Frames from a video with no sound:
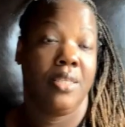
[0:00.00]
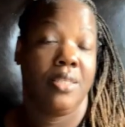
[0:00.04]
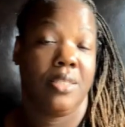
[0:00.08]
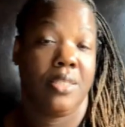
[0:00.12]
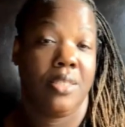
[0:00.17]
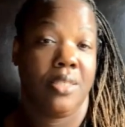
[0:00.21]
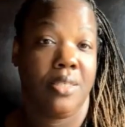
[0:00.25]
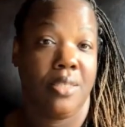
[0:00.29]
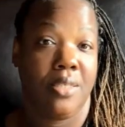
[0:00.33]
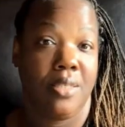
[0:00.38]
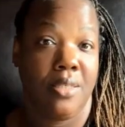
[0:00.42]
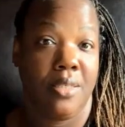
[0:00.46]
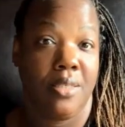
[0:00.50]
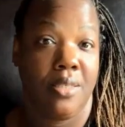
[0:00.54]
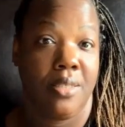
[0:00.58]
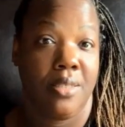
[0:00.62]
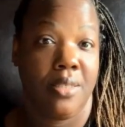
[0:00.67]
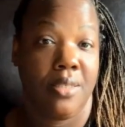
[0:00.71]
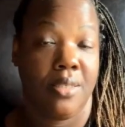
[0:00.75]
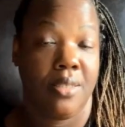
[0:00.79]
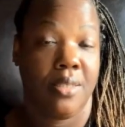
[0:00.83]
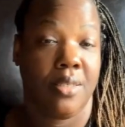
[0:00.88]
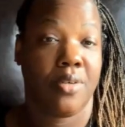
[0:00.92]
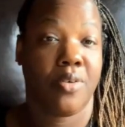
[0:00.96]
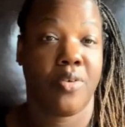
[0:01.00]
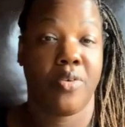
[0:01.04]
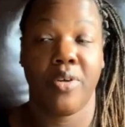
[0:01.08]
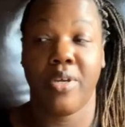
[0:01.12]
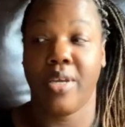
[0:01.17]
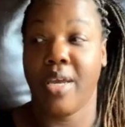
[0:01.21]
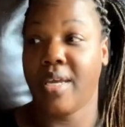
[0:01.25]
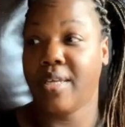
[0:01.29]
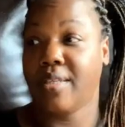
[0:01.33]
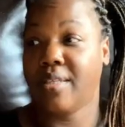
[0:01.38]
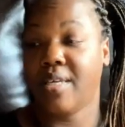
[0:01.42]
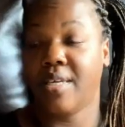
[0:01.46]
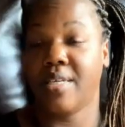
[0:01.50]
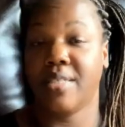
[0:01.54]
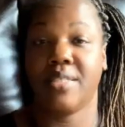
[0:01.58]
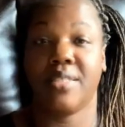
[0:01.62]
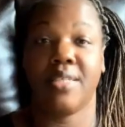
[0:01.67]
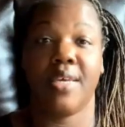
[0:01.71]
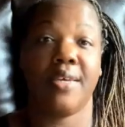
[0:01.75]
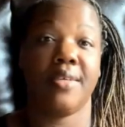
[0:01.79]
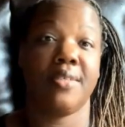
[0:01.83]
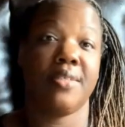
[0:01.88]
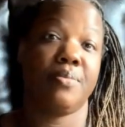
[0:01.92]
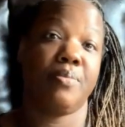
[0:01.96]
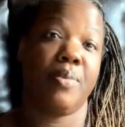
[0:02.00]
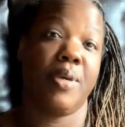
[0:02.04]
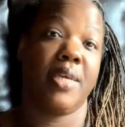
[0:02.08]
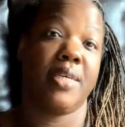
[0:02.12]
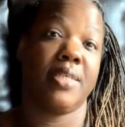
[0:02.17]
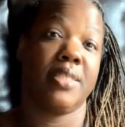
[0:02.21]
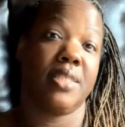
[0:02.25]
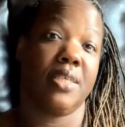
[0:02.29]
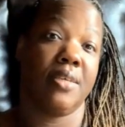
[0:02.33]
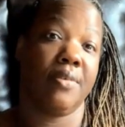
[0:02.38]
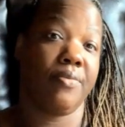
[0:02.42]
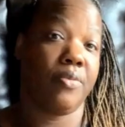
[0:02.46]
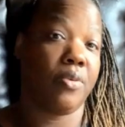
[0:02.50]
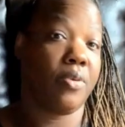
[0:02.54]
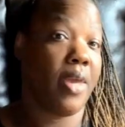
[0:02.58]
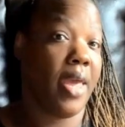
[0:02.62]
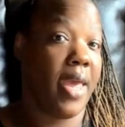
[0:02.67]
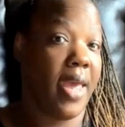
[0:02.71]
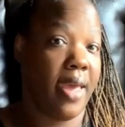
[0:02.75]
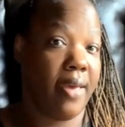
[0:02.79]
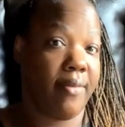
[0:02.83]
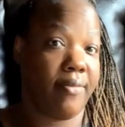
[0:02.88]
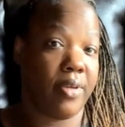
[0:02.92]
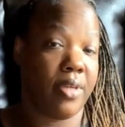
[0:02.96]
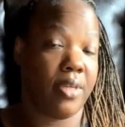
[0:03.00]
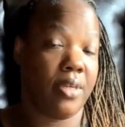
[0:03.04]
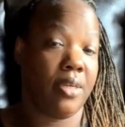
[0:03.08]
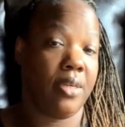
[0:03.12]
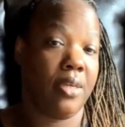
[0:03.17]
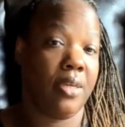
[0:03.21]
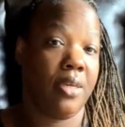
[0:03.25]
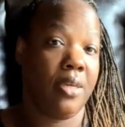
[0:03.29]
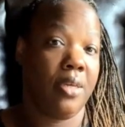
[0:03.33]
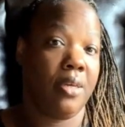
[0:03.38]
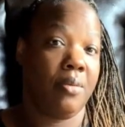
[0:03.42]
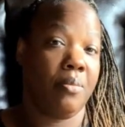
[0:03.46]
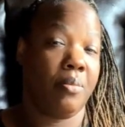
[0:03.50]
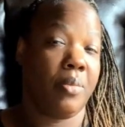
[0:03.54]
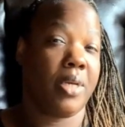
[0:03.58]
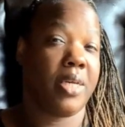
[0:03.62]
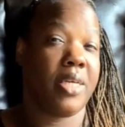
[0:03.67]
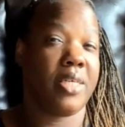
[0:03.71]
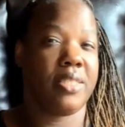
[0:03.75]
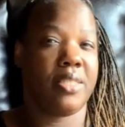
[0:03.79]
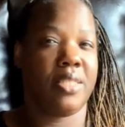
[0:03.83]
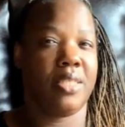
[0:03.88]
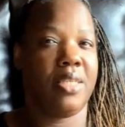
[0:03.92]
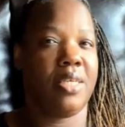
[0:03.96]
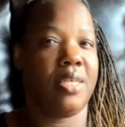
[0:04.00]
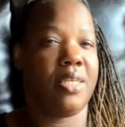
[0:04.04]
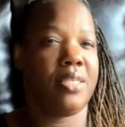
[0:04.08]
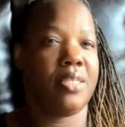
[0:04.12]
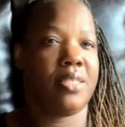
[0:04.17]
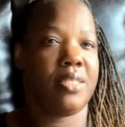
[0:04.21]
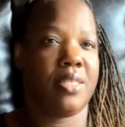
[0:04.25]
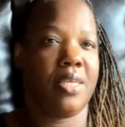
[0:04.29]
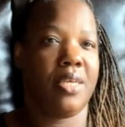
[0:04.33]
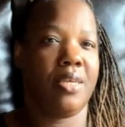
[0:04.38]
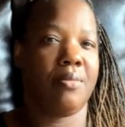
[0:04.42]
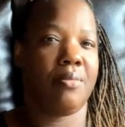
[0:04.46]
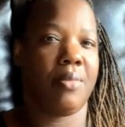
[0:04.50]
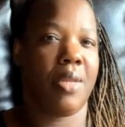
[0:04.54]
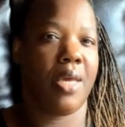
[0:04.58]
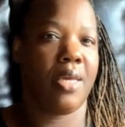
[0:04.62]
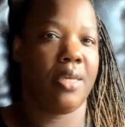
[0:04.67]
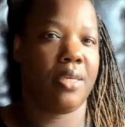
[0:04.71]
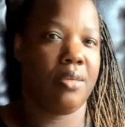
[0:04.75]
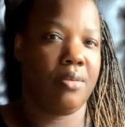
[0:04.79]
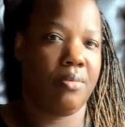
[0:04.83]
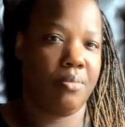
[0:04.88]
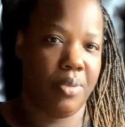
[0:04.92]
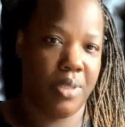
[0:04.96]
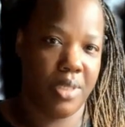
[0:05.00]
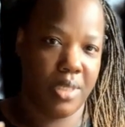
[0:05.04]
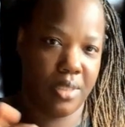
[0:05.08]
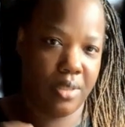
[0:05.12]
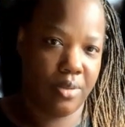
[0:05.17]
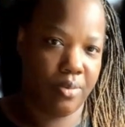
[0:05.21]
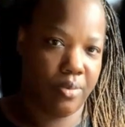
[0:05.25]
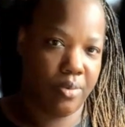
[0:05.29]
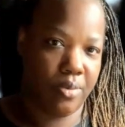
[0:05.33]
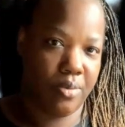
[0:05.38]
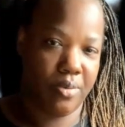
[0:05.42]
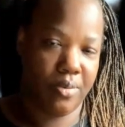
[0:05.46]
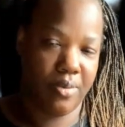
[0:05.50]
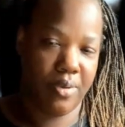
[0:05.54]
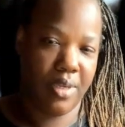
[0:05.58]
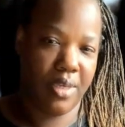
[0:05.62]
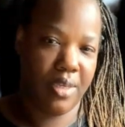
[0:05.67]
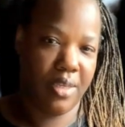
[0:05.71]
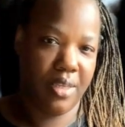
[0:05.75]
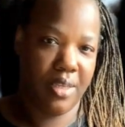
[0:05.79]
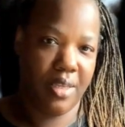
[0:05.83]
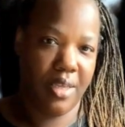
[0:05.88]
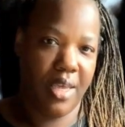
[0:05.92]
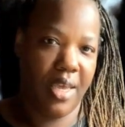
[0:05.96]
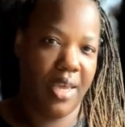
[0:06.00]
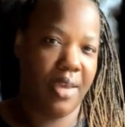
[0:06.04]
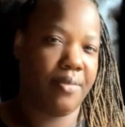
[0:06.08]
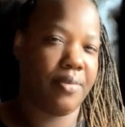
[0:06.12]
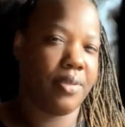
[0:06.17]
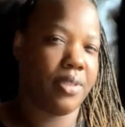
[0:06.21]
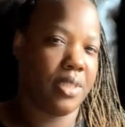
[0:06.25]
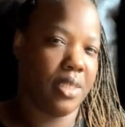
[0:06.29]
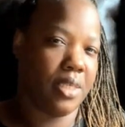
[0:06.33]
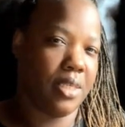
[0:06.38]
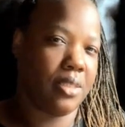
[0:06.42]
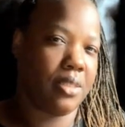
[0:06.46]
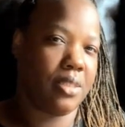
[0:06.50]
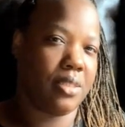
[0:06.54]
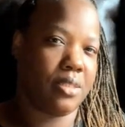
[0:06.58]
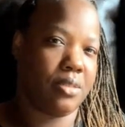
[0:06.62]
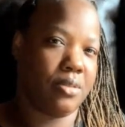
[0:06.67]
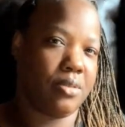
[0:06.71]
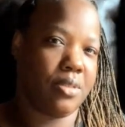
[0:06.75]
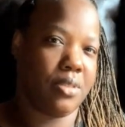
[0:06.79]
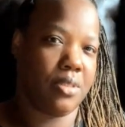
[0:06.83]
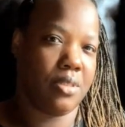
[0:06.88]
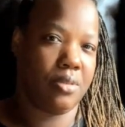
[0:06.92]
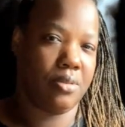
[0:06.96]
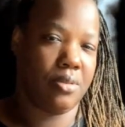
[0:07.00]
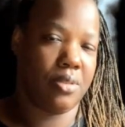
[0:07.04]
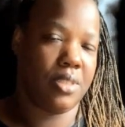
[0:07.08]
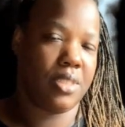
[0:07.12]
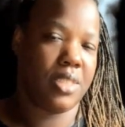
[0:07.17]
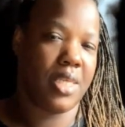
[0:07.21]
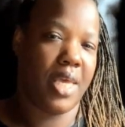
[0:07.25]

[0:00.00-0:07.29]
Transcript: to create that safe space if you haven't, because it doesn't seem like you've been through everything that you can do to